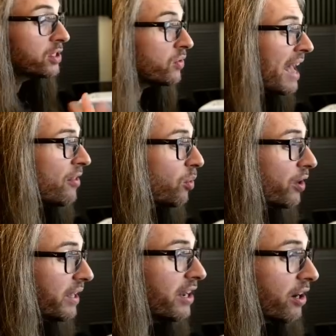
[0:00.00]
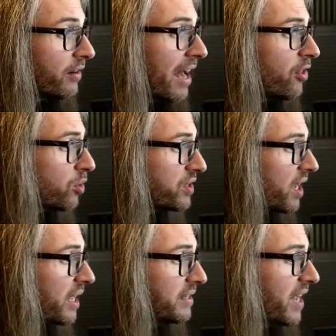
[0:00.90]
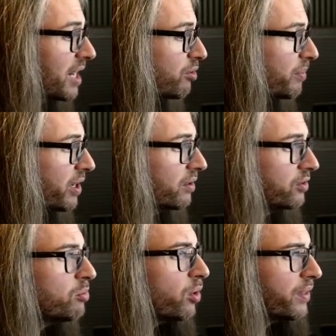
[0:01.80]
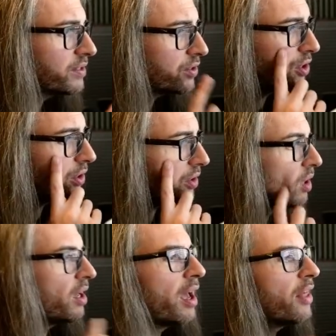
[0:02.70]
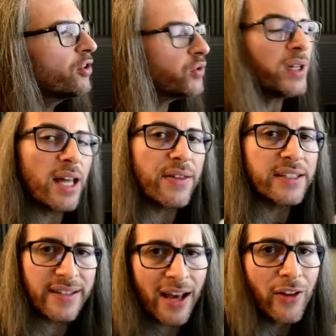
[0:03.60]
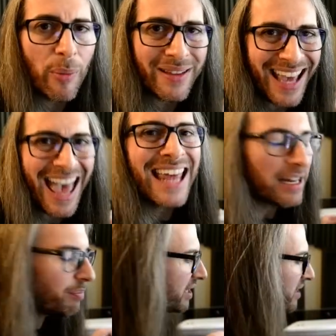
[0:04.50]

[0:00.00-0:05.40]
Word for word: So now that we're here, now that we're inside of Premiere, two more things to show you. There's really nothing to tell you about the edit